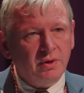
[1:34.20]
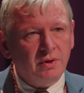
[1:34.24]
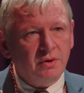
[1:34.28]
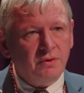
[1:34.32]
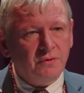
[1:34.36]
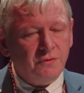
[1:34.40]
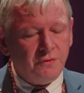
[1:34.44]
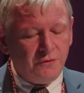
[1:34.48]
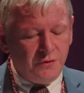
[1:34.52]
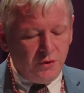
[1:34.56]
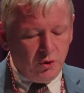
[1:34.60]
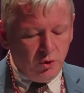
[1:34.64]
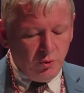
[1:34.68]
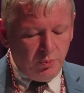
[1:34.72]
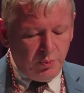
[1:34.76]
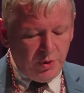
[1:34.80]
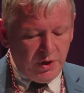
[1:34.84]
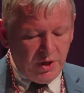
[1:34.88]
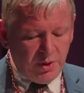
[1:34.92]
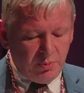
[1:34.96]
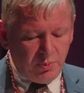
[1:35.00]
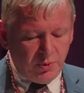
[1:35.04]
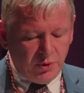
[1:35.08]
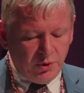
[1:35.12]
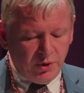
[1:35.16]
Few
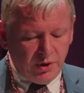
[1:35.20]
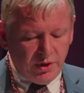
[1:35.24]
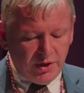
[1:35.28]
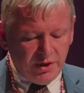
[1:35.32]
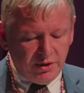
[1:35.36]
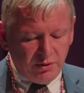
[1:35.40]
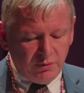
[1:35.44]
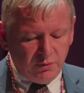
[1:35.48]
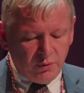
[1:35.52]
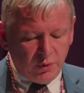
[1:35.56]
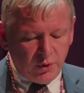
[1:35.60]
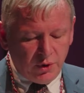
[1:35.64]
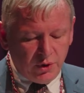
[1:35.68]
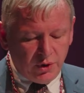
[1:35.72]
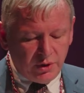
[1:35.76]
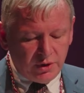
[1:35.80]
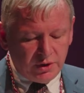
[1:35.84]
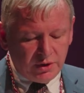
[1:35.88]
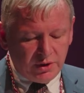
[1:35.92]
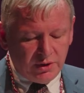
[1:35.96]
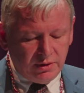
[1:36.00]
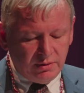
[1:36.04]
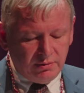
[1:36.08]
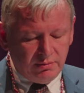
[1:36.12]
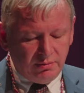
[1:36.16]
people in the
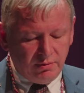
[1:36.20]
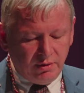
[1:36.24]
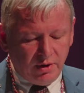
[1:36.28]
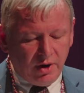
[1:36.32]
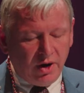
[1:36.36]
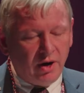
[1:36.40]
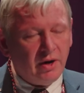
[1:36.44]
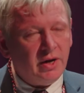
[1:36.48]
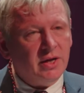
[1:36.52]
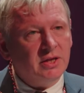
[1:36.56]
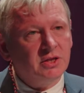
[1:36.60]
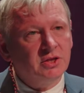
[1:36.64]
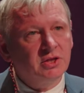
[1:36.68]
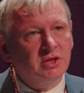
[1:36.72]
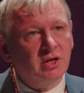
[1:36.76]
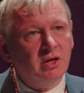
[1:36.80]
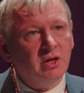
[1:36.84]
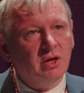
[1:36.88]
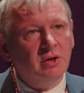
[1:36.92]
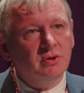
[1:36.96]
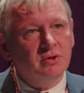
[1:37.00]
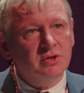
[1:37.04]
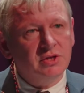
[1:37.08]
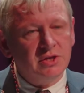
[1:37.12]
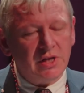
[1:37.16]
world are as
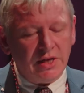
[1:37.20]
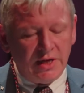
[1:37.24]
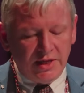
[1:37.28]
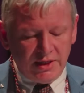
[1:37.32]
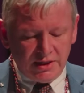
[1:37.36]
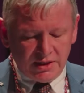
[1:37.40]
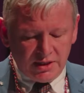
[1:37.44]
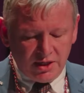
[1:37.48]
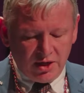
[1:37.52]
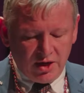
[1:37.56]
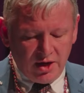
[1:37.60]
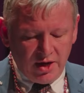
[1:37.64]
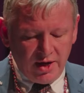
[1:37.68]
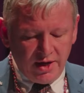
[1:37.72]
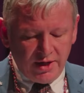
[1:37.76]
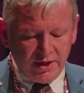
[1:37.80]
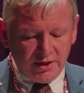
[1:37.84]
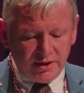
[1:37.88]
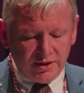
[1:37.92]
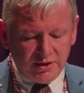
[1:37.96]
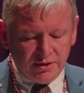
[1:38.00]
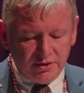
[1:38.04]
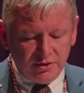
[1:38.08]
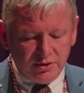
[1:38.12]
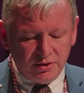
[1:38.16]
closely tied
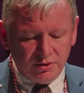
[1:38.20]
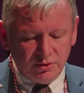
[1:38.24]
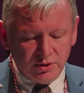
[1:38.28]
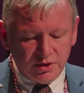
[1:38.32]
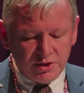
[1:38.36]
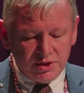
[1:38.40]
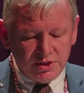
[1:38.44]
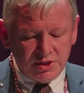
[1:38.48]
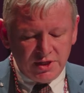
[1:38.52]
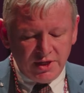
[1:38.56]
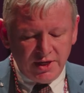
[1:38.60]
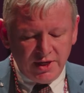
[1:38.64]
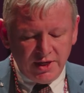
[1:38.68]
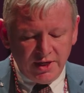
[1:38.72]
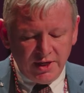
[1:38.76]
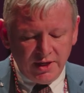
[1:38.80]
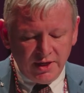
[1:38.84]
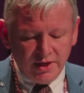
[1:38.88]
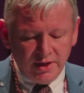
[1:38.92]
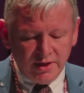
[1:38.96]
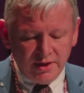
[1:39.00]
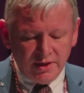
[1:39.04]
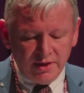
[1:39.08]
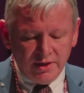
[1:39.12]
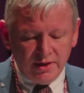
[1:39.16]
to the sea
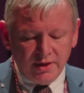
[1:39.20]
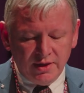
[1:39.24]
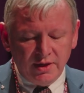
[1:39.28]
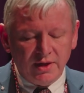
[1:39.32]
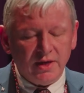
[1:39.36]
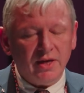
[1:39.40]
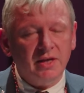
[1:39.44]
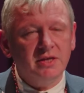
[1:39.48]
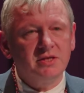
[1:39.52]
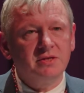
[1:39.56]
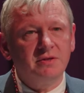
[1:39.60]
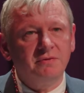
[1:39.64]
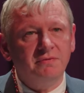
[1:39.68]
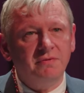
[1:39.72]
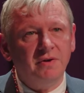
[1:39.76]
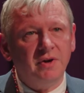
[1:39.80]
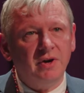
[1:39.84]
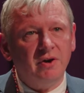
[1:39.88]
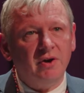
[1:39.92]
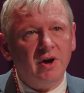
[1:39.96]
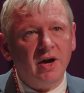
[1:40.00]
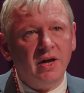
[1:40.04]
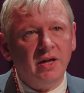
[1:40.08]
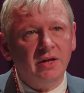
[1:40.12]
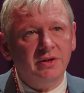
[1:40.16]
as the
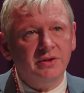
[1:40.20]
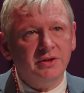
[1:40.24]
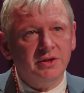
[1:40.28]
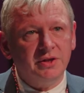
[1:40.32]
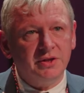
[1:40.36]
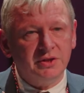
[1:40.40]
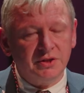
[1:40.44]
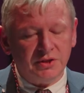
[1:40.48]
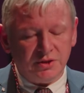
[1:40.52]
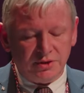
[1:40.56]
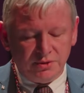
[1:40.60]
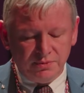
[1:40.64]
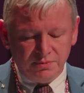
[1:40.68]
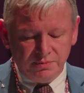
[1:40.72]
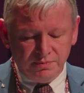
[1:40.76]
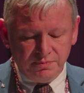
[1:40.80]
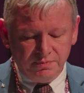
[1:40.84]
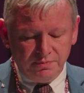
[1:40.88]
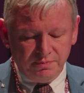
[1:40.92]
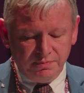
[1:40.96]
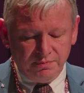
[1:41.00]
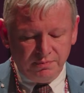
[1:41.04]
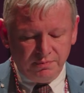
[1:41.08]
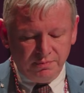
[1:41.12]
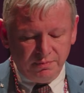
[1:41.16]
Faroe Islanders.
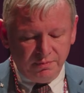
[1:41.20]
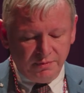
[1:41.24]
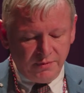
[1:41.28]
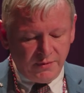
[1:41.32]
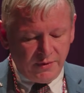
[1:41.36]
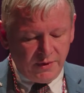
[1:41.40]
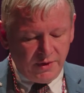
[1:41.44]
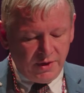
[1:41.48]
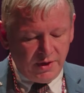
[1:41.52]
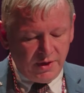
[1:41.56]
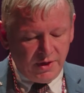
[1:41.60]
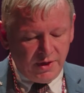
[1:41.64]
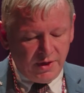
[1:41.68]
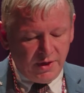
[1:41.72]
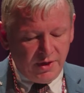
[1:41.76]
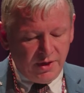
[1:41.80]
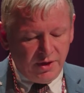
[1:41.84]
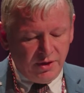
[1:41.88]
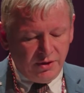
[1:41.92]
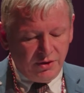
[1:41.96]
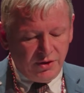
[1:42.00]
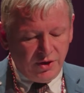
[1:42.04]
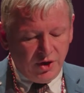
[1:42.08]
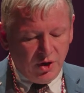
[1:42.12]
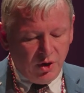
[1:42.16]

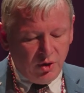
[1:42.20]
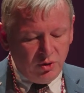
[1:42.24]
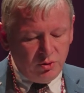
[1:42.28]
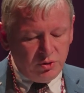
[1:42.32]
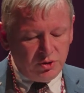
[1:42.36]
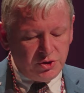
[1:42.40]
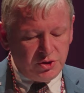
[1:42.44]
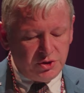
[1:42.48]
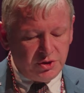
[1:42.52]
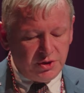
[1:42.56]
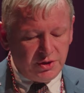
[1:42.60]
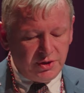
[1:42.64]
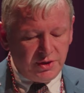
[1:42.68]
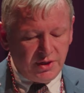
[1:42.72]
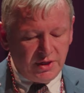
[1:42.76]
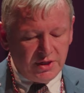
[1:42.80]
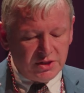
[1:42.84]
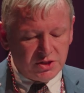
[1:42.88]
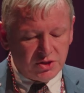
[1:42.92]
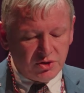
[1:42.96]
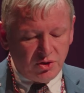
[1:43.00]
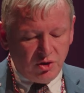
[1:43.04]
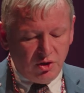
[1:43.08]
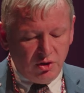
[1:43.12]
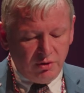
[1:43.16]
The ocean
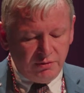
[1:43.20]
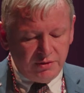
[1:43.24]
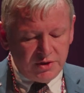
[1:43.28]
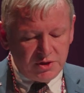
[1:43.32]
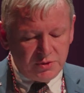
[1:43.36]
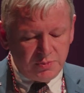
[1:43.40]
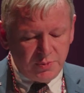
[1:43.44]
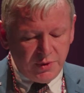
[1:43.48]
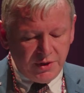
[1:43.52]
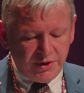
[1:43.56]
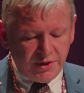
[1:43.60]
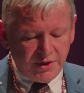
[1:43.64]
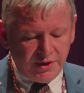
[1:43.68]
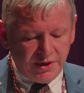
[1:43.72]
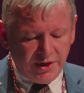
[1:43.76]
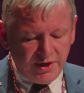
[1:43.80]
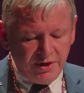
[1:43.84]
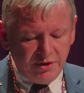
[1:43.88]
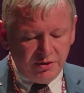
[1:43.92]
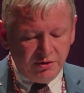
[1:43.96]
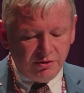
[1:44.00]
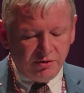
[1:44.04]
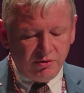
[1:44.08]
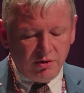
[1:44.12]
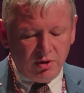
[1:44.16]
has always been an
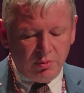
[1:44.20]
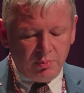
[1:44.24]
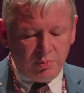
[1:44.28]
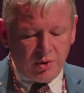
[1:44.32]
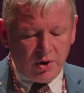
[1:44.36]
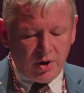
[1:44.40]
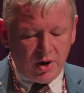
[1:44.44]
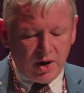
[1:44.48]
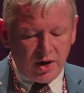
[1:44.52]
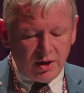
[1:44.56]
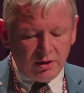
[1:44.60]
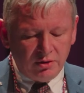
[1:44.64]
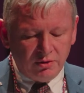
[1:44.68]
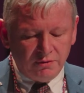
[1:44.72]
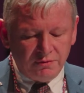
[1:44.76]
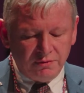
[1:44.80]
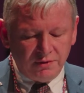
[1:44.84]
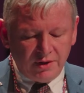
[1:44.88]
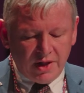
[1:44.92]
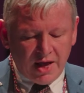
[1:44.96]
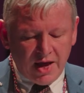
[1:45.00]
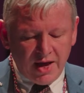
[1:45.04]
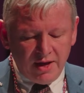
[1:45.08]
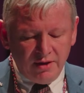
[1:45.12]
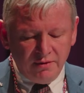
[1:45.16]
integral part of
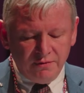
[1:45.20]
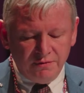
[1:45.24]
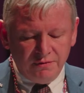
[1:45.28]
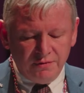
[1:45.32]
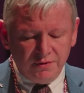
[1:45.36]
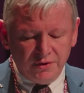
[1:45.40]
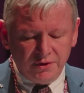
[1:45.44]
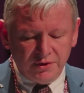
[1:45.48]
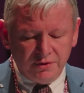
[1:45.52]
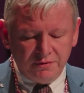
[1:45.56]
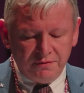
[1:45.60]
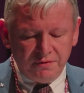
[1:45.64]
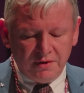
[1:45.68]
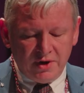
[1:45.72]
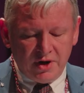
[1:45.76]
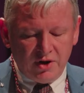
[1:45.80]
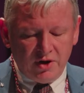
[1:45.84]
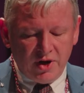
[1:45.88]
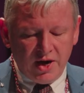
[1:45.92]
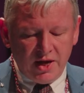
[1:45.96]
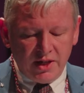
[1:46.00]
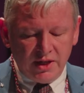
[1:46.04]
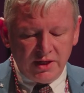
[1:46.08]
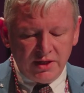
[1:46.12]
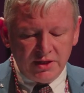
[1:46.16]
life on the Faroe
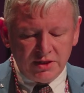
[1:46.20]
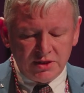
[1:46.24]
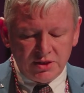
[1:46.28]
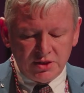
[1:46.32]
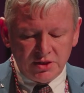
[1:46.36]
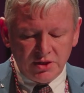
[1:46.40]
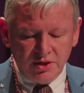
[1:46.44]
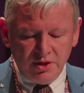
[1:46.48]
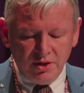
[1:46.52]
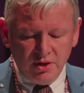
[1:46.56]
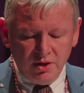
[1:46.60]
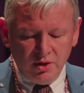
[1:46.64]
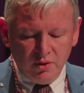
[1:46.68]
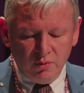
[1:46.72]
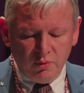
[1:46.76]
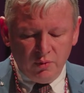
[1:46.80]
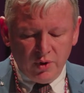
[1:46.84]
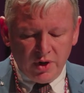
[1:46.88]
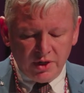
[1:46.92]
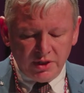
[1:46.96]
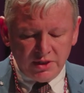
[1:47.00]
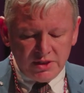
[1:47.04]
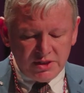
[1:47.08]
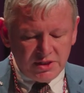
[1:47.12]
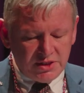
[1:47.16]
Islands, where
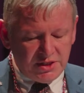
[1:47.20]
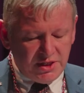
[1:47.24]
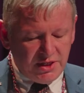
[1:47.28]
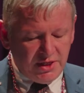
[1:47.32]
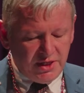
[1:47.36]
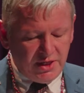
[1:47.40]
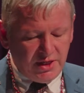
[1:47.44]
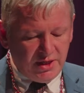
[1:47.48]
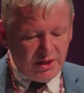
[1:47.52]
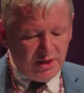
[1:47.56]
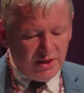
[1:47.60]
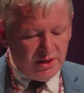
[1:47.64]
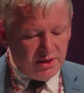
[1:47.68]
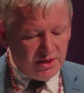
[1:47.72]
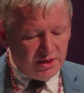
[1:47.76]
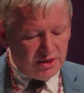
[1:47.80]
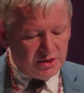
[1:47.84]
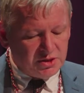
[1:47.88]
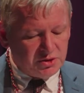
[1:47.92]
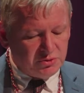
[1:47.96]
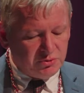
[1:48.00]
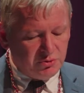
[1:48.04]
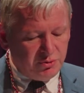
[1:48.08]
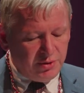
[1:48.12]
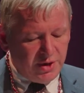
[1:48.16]
the sea
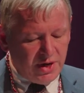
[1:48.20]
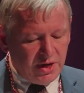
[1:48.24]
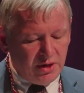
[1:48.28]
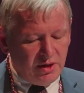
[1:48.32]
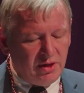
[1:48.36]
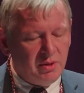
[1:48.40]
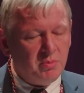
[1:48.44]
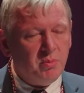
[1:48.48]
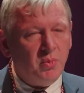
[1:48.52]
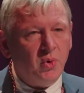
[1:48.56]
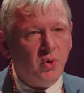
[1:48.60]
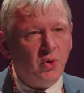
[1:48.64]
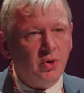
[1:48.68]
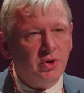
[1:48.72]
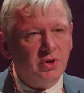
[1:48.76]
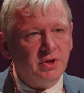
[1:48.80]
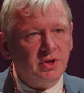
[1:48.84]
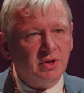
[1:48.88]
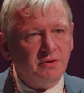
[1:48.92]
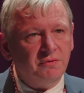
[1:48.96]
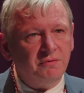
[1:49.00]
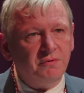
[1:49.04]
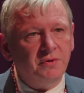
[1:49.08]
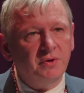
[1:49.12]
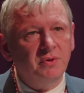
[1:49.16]
is rarely more than
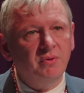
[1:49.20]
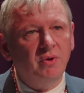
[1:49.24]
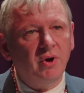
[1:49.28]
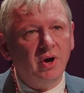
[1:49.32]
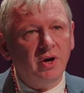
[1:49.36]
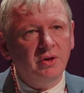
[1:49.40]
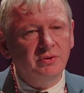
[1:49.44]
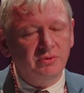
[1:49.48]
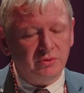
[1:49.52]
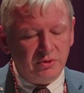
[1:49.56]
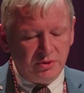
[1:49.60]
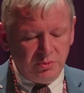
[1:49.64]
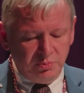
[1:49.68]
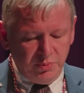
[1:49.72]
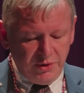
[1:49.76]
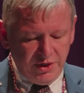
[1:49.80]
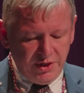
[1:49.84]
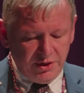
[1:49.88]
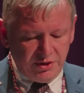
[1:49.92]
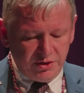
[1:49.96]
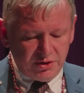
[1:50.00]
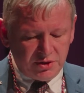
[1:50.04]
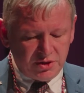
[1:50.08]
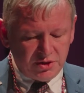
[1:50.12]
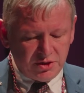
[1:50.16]
a few hundred
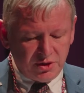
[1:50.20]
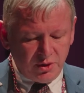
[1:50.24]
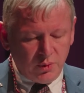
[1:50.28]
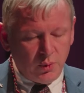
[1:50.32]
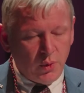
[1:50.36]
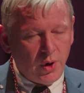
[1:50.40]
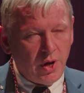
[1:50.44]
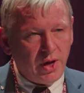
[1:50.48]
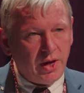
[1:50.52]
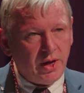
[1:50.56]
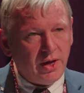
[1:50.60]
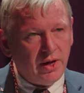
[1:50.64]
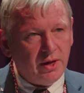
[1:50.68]
meters away.